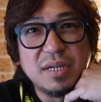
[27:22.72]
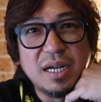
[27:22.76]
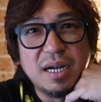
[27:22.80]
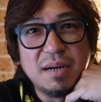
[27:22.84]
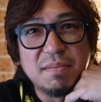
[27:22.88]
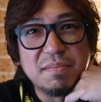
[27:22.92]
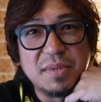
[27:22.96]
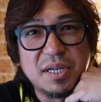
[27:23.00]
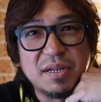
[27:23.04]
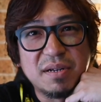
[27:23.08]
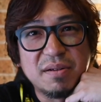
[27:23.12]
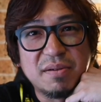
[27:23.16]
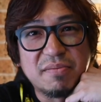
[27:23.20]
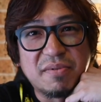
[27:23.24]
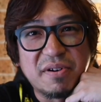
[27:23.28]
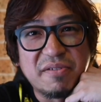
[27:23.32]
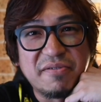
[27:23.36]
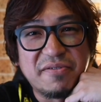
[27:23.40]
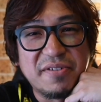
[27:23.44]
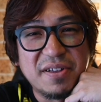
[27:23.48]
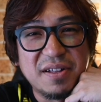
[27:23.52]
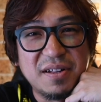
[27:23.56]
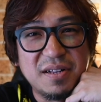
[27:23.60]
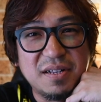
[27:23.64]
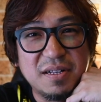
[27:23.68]

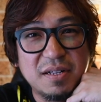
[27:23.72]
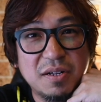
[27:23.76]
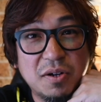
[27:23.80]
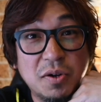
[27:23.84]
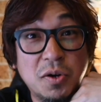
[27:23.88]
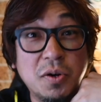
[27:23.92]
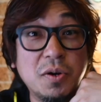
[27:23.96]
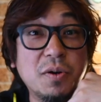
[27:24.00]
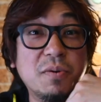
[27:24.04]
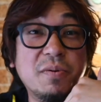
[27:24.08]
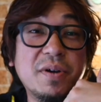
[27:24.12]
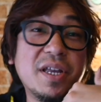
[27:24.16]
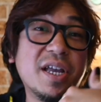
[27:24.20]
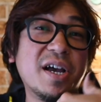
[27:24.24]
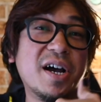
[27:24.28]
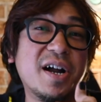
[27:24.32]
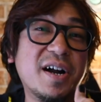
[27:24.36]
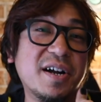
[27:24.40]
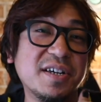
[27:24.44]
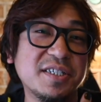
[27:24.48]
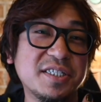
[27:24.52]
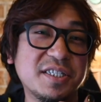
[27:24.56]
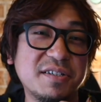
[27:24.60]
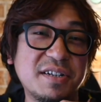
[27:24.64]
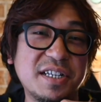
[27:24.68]
reveal who we
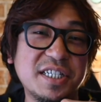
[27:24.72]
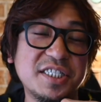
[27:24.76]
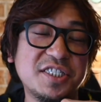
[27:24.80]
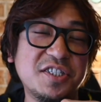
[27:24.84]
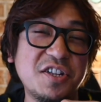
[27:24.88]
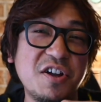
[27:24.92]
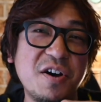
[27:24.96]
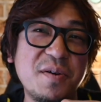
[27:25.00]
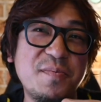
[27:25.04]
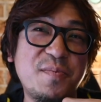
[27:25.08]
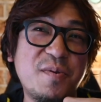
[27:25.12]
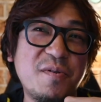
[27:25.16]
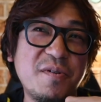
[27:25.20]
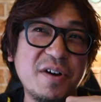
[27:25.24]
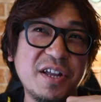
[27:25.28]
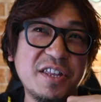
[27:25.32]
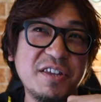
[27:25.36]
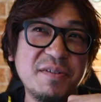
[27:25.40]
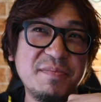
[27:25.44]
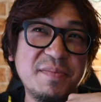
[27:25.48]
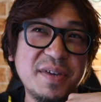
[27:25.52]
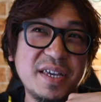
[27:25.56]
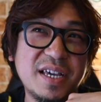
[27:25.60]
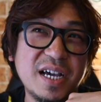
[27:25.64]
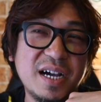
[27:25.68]
are, so there's no
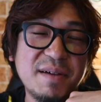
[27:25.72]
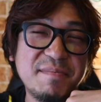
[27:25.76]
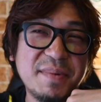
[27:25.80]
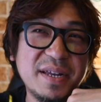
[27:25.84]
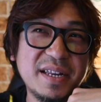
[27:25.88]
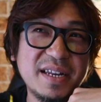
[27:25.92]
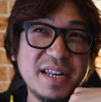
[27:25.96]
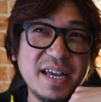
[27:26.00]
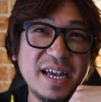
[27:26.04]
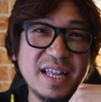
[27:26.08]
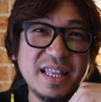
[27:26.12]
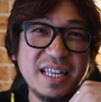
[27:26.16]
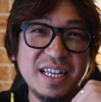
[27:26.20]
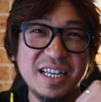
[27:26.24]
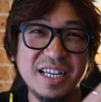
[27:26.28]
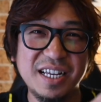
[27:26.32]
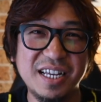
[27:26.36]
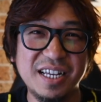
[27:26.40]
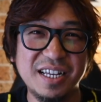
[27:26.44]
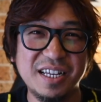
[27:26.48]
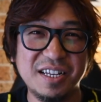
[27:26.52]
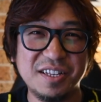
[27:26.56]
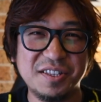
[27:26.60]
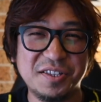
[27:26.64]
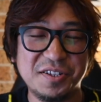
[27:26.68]
point you becoming that
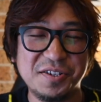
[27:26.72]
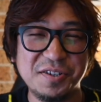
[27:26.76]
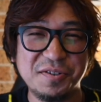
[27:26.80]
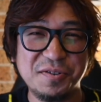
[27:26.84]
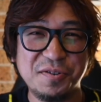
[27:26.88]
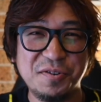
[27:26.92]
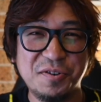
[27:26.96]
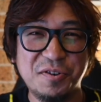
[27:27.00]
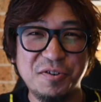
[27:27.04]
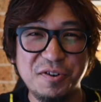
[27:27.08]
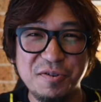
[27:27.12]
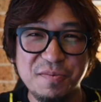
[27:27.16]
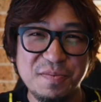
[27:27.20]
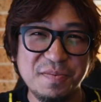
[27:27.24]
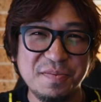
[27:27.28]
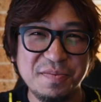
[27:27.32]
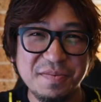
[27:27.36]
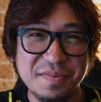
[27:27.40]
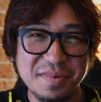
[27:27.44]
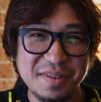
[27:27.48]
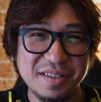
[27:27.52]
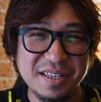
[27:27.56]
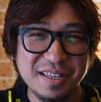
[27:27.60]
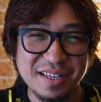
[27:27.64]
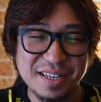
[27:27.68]
to
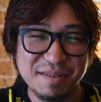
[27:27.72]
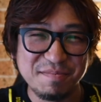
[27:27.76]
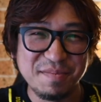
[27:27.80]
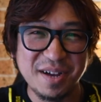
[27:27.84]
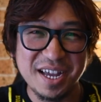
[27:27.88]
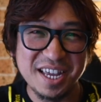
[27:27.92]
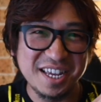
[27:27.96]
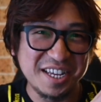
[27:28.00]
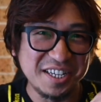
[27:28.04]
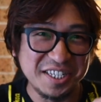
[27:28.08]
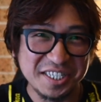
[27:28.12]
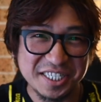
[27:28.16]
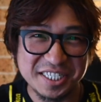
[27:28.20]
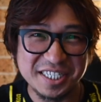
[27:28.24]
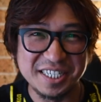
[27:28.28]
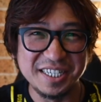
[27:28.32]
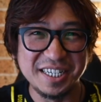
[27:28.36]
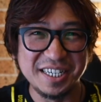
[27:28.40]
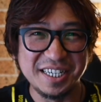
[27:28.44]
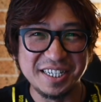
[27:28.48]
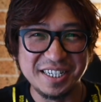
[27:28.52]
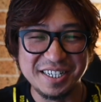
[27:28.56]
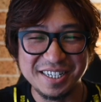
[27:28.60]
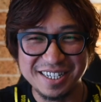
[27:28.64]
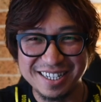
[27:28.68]
whom my
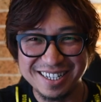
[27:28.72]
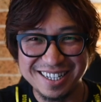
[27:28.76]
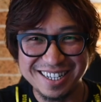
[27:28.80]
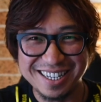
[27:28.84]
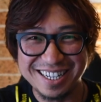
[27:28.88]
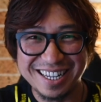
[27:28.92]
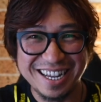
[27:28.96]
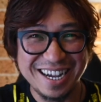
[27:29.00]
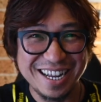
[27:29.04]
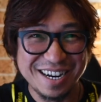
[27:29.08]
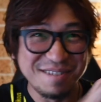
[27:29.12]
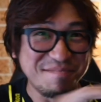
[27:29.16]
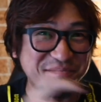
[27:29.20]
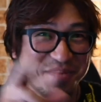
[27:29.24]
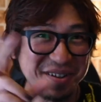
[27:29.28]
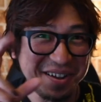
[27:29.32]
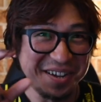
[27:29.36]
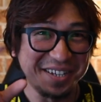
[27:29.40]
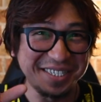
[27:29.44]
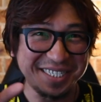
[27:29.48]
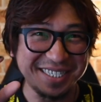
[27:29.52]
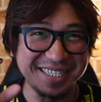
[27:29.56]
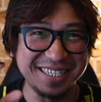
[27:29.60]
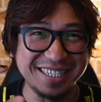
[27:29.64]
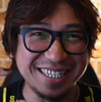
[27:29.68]
concern kind of
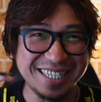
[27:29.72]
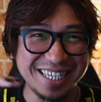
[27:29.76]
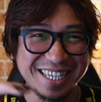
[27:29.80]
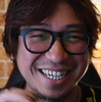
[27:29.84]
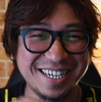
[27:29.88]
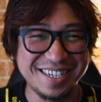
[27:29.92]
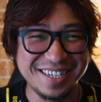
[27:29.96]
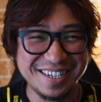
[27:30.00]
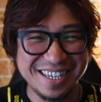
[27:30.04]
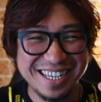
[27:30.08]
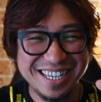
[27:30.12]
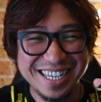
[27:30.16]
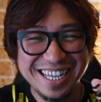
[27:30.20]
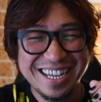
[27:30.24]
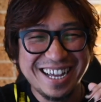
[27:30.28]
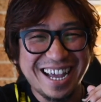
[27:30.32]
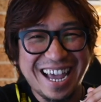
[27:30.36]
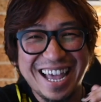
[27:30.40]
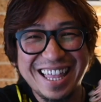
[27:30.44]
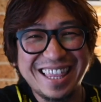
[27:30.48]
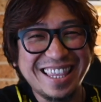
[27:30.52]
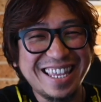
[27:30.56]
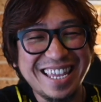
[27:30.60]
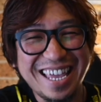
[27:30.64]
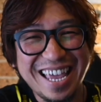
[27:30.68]
person.
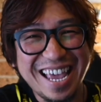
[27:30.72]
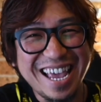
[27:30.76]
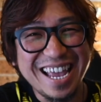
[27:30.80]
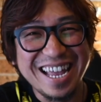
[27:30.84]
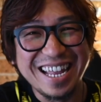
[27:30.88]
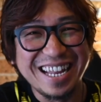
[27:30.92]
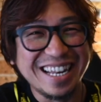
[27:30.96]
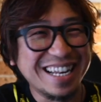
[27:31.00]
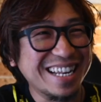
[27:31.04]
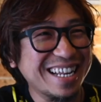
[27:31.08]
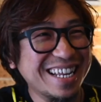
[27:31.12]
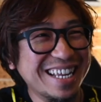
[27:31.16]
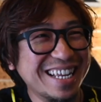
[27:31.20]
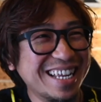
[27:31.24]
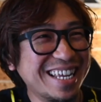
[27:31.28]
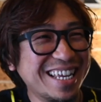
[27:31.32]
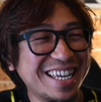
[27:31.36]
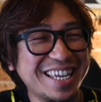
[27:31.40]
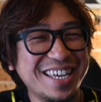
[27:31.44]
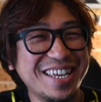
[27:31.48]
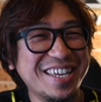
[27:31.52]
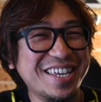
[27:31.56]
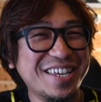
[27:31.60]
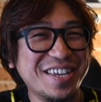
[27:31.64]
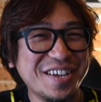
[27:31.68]
At the end
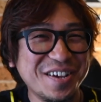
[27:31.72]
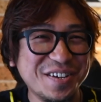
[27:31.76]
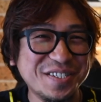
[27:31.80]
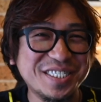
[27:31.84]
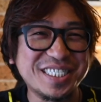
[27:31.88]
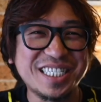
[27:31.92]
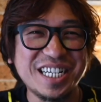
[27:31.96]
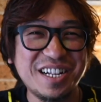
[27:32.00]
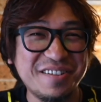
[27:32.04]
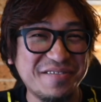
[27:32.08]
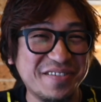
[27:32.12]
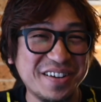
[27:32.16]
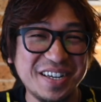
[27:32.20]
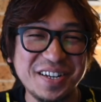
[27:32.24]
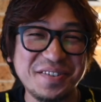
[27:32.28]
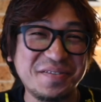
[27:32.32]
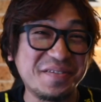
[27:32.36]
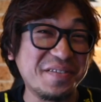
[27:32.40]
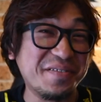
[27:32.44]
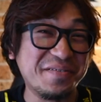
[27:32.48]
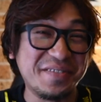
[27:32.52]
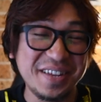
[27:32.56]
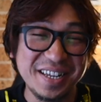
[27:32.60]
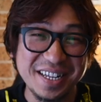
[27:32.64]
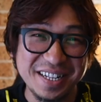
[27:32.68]
yourself gonna
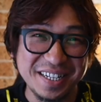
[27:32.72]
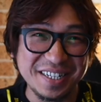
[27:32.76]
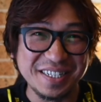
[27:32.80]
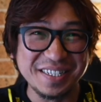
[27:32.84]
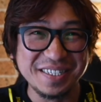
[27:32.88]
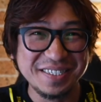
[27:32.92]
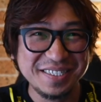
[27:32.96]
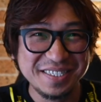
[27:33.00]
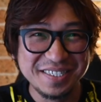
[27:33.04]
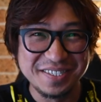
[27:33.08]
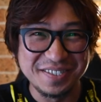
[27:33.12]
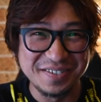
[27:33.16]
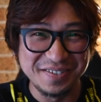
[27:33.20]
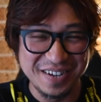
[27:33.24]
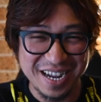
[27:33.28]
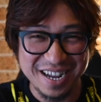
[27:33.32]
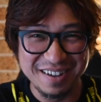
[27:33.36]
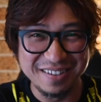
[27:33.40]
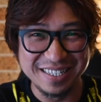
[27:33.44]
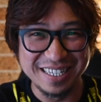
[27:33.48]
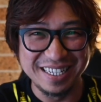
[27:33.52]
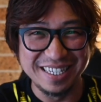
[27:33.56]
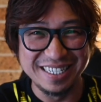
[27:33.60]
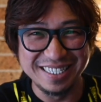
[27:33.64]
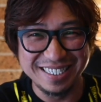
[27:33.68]
reveal
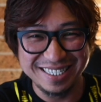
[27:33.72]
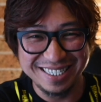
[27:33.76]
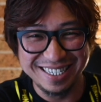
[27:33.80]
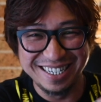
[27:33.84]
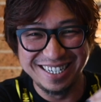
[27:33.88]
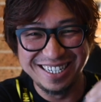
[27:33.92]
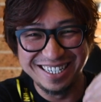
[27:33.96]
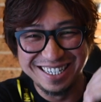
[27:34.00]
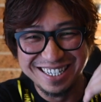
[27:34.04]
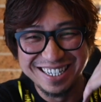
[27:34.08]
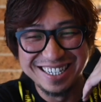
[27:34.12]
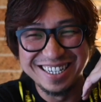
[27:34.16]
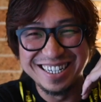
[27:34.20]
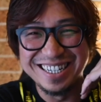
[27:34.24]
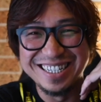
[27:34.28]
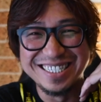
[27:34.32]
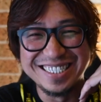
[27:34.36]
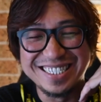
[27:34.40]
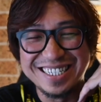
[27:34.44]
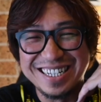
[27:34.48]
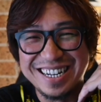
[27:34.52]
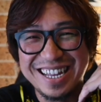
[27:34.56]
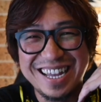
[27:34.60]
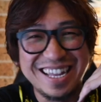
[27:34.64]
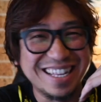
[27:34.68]
throughout this
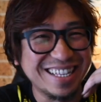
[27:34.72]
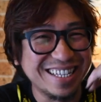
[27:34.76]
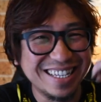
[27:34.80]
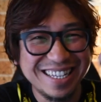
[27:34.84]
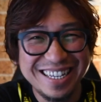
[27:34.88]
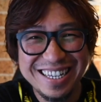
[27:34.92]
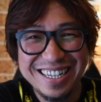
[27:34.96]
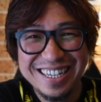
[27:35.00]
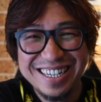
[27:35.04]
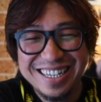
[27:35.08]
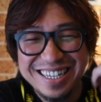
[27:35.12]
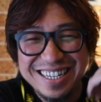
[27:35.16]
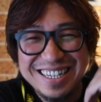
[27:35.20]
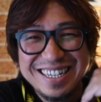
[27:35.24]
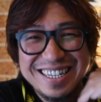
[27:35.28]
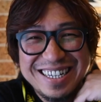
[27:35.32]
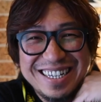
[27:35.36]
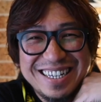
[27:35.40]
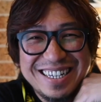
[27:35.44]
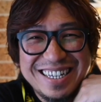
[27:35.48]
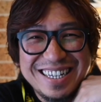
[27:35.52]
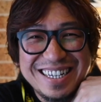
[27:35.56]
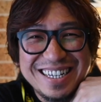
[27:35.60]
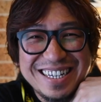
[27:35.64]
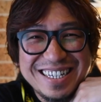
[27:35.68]
internet.
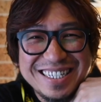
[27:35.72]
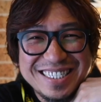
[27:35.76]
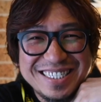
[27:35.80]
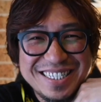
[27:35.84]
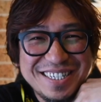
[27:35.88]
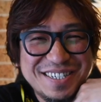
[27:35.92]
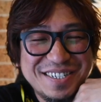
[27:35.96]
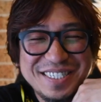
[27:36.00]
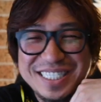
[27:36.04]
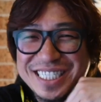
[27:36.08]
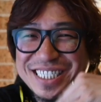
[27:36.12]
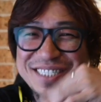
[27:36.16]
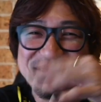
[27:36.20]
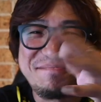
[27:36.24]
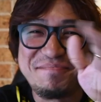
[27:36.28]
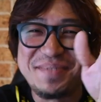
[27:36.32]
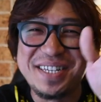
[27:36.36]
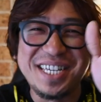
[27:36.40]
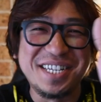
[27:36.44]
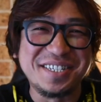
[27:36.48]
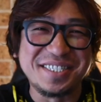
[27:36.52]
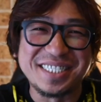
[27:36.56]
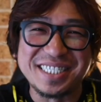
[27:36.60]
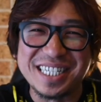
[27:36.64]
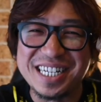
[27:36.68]
So just be
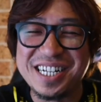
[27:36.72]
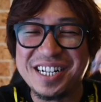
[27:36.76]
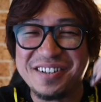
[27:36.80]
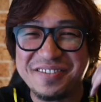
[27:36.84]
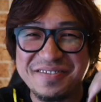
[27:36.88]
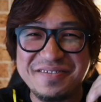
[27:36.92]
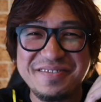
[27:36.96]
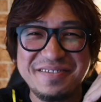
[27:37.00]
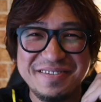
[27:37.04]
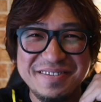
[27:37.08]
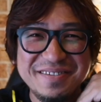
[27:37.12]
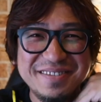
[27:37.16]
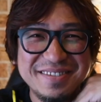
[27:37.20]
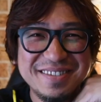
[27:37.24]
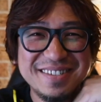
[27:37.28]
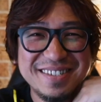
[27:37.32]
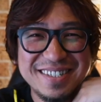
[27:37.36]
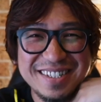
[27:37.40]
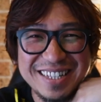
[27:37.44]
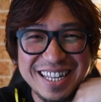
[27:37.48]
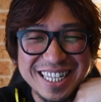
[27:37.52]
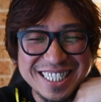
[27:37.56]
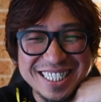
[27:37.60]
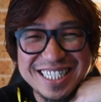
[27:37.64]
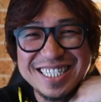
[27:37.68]

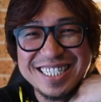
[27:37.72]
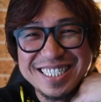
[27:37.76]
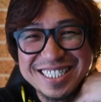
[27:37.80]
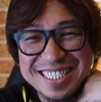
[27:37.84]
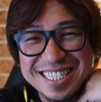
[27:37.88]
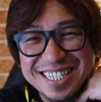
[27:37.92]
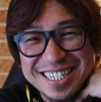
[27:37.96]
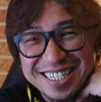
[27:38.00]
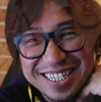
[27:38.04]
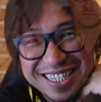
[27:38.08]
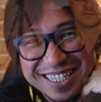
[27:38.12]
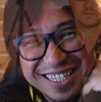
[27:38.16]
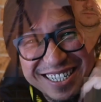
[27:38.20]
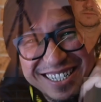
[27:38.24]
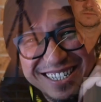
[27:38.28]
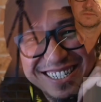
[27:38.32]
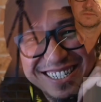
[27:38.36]
yourself. That's gonna sell.